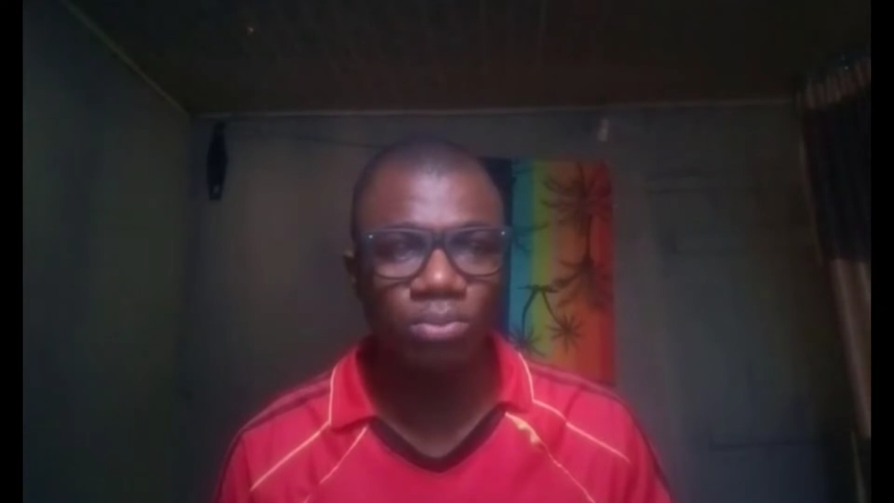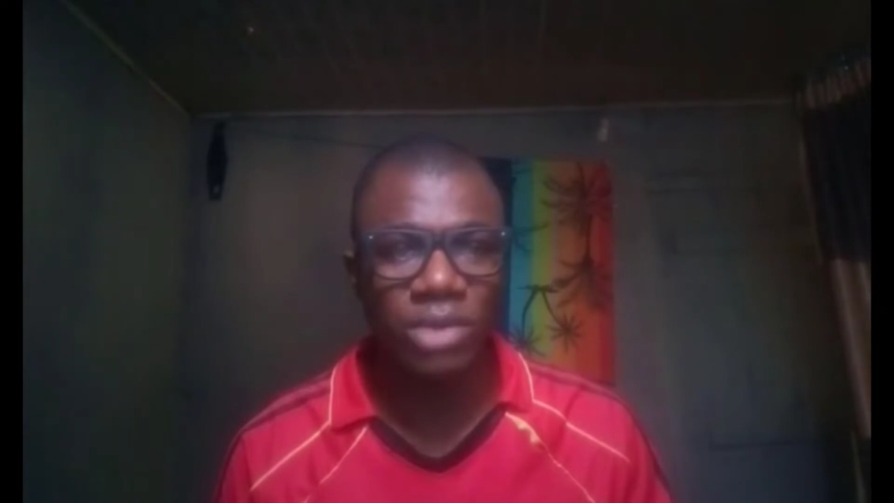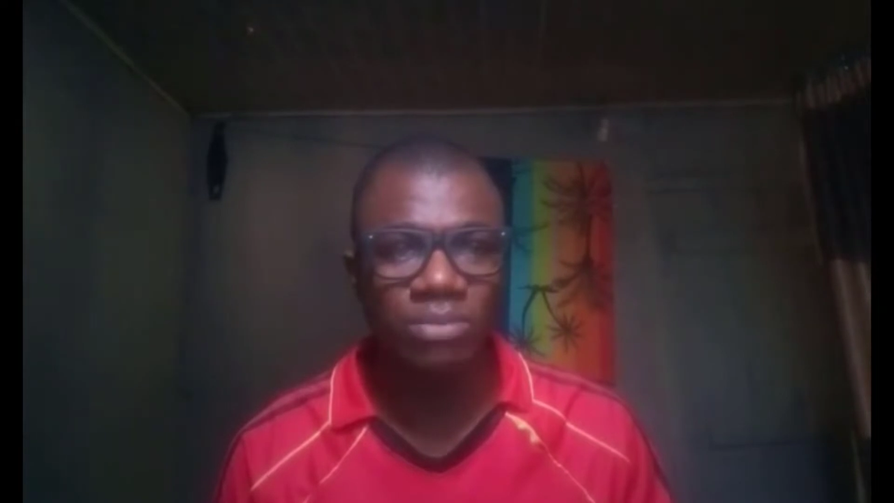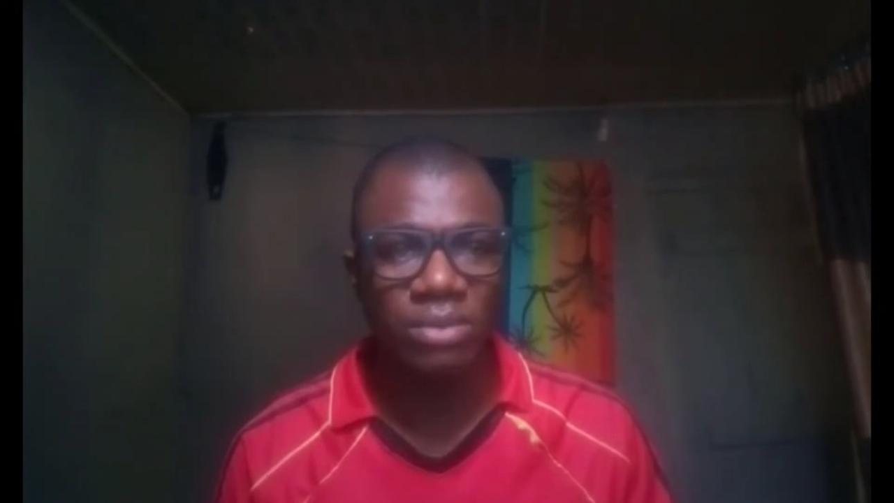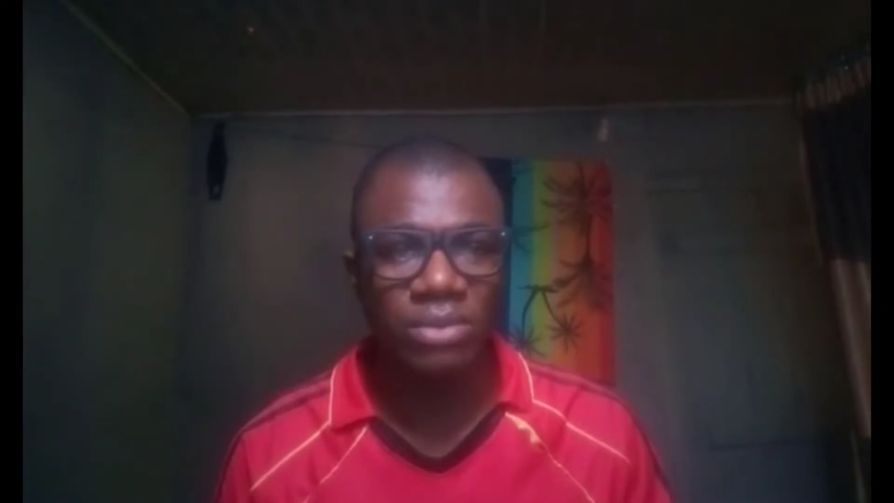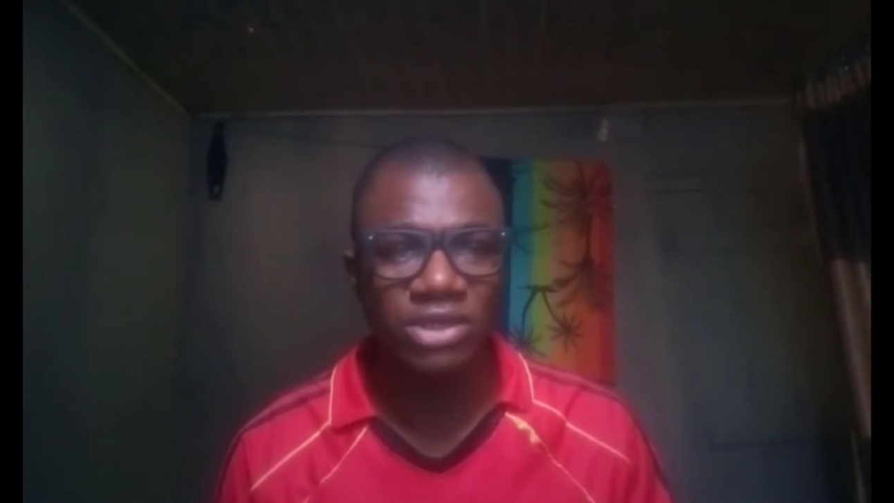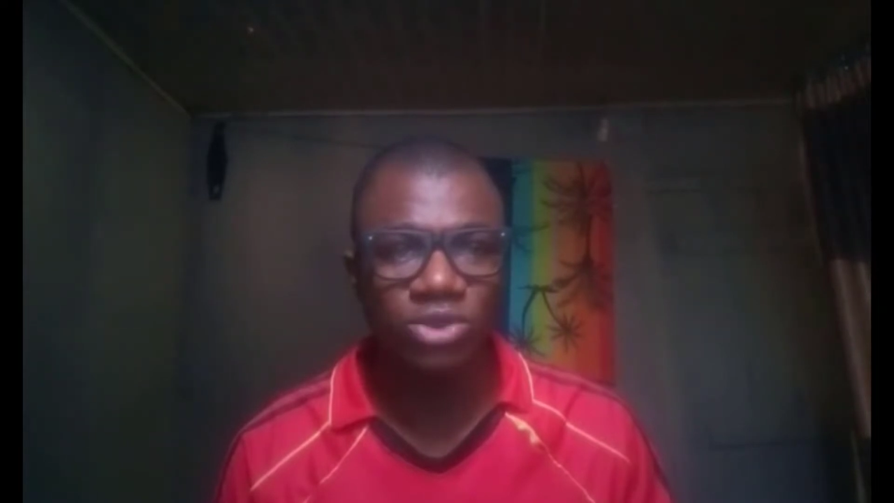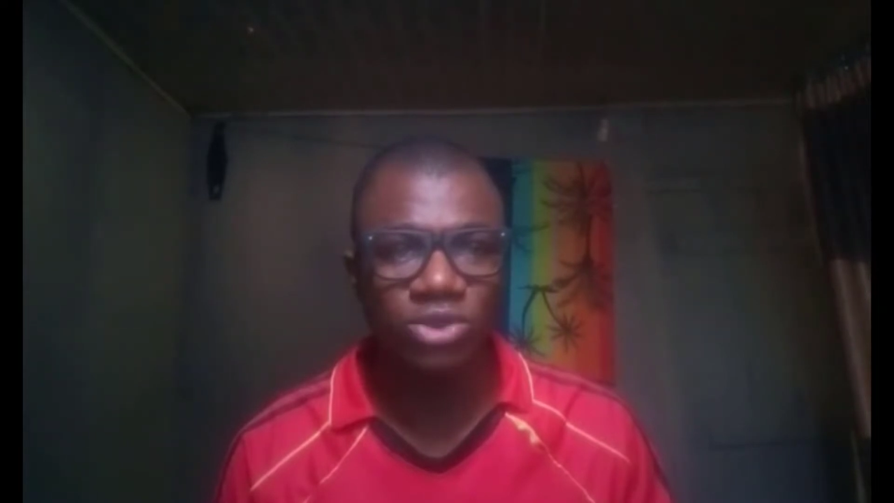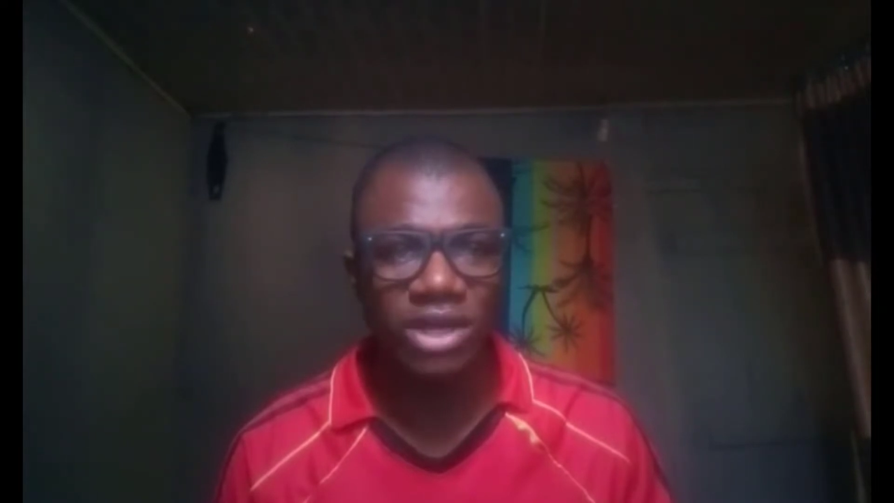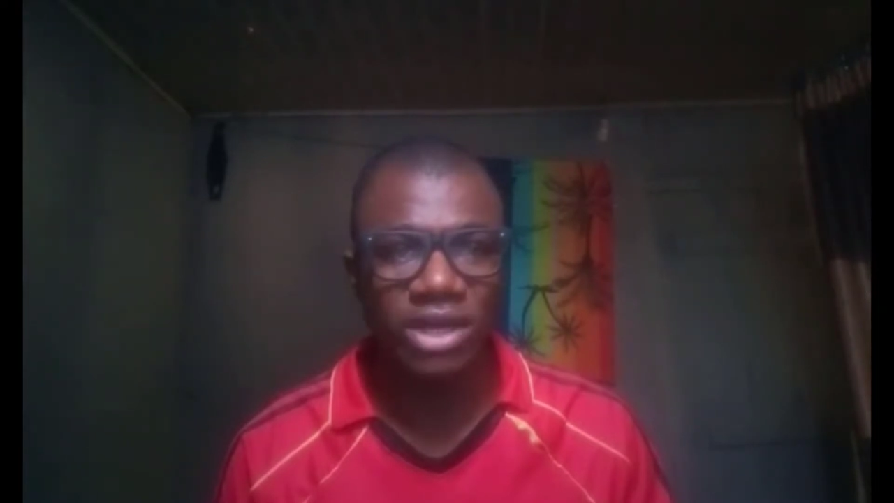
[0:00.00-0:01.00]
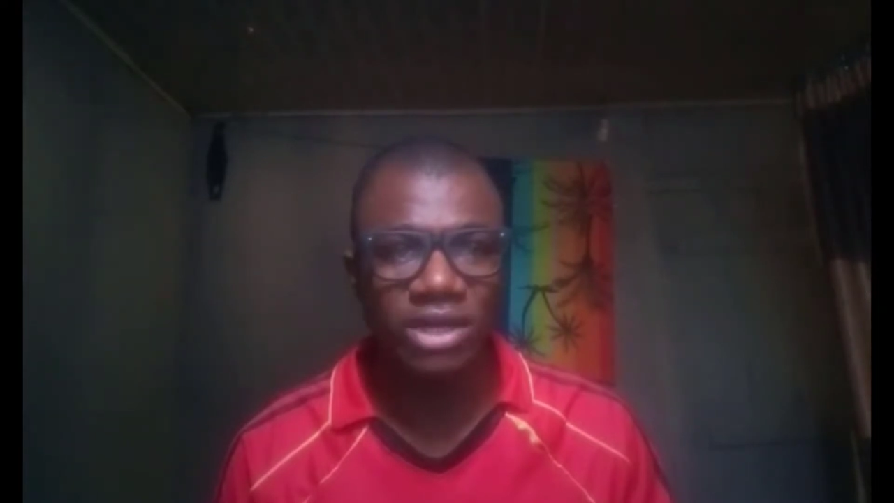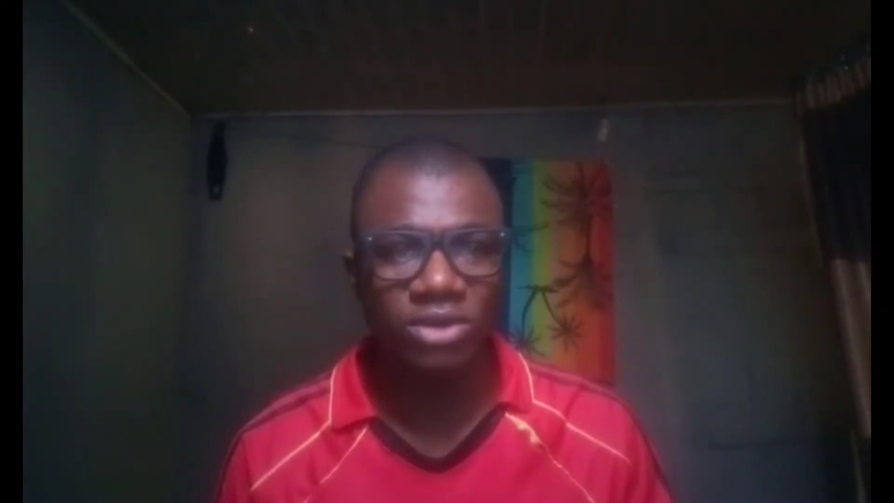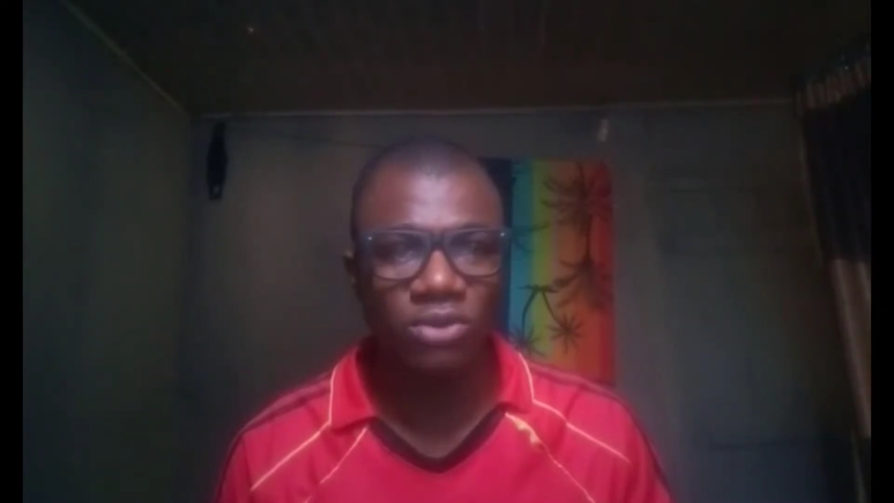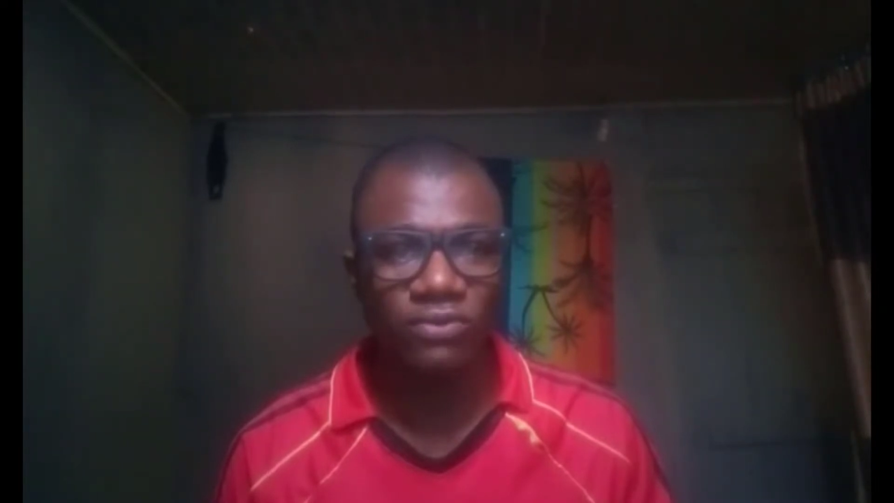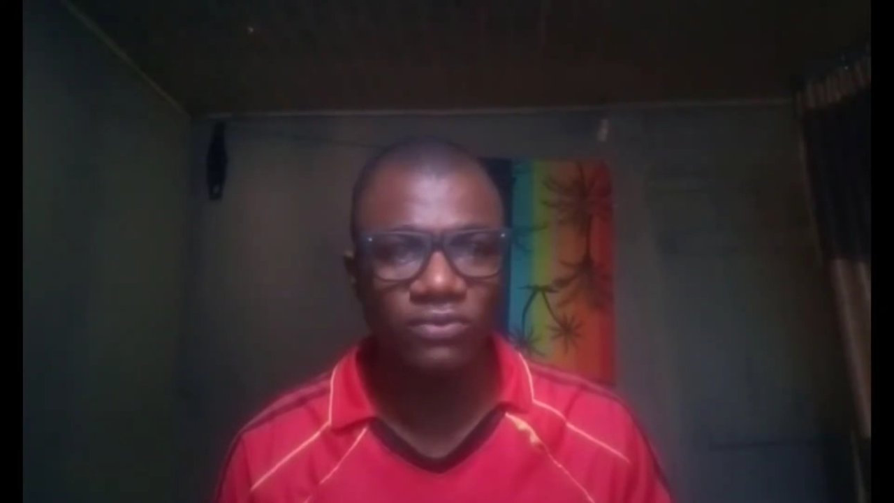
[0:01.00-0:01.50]
make payments online
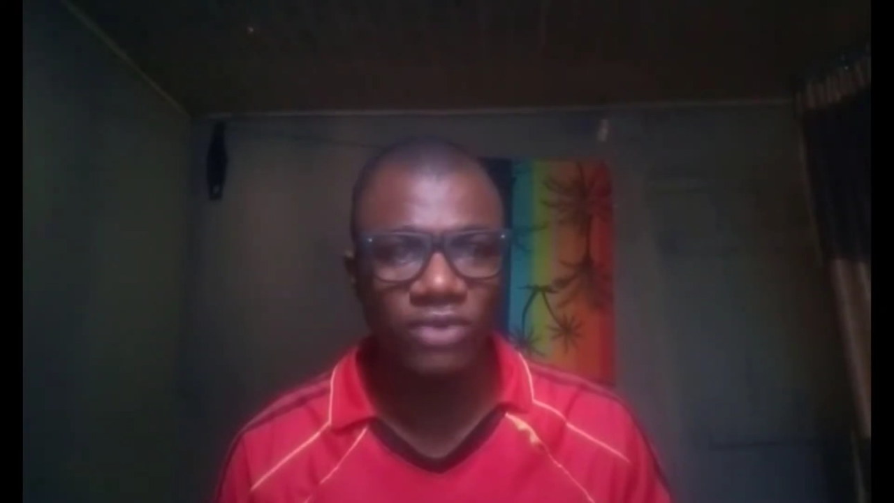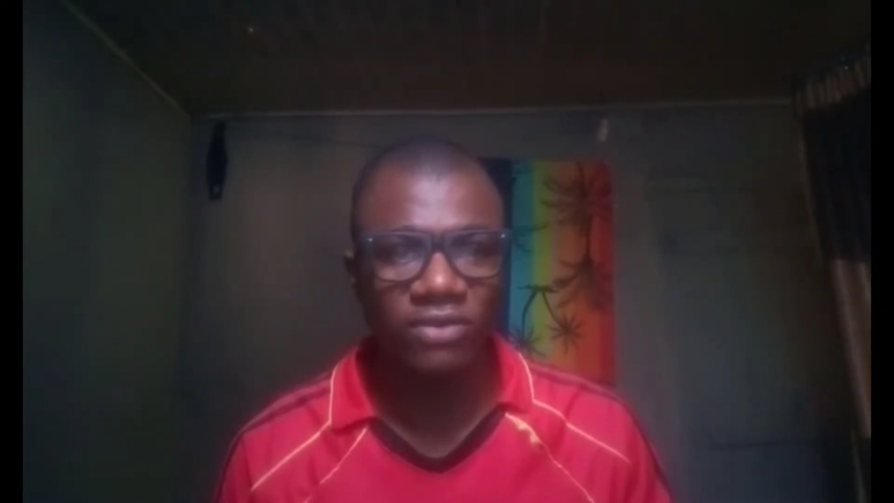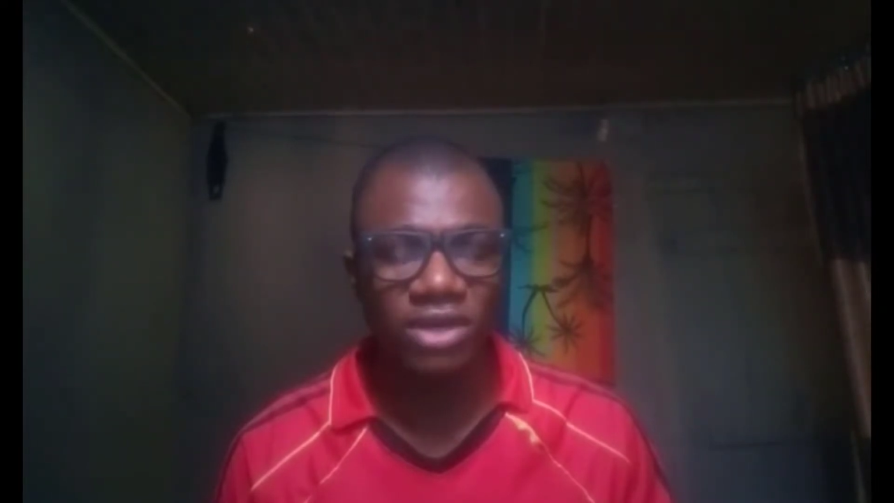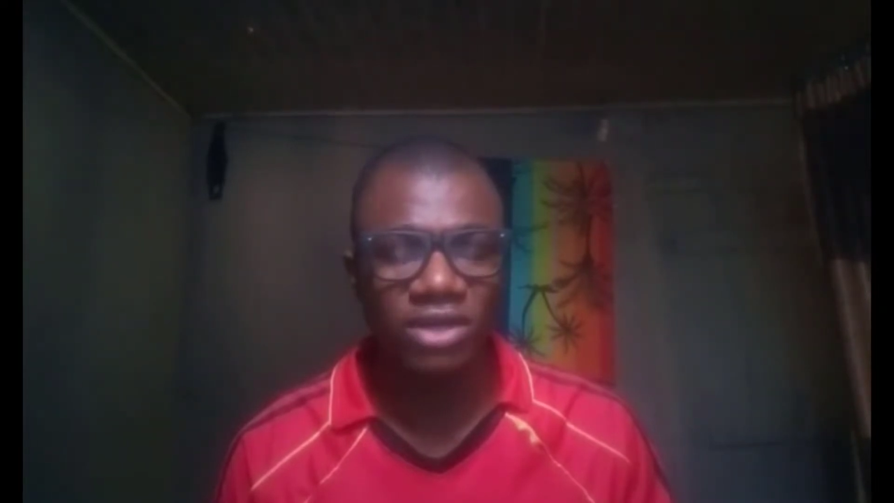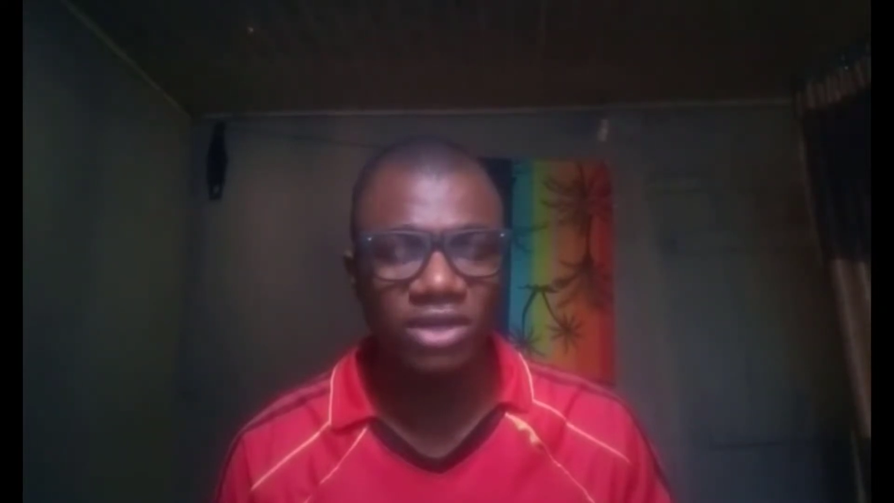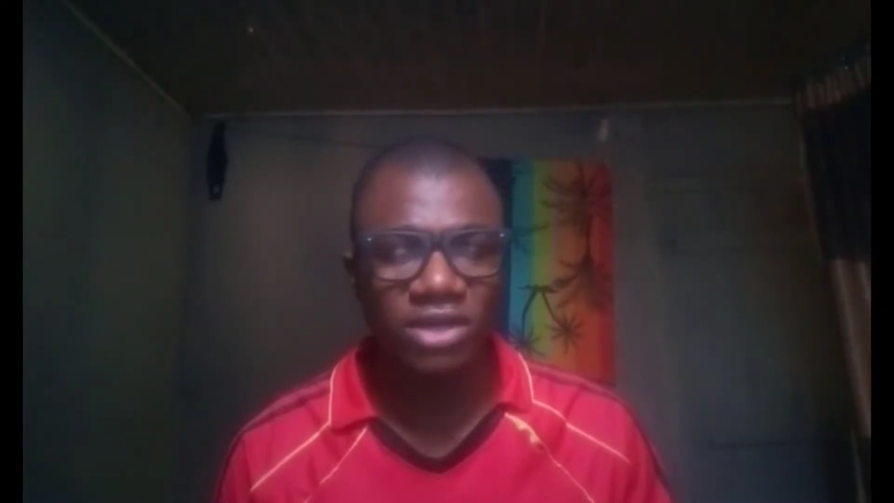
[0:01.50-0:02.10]
on Fiverr